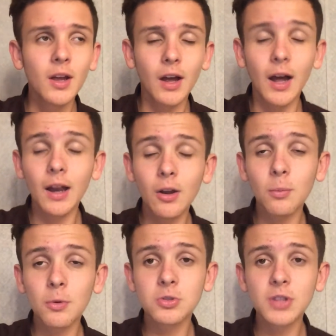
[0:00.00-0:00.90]
A
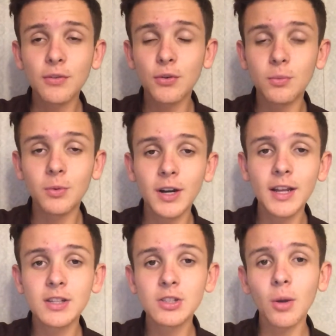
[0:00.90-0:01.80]
lot more different,
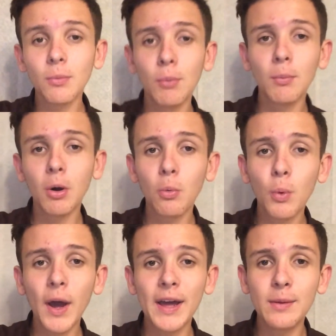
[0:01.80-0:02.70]
really. Tottenham
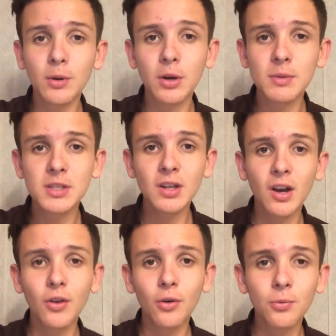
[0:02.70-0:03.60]
away, we're going to be
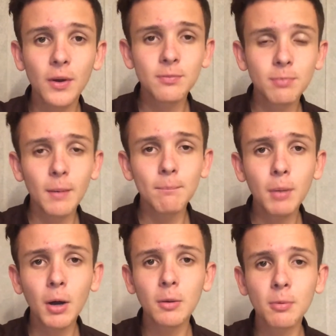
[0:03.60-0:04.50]
starting off with. But
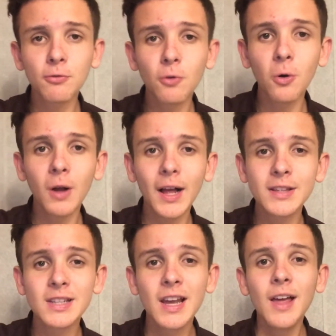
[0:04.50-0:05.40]
Borough beforehand.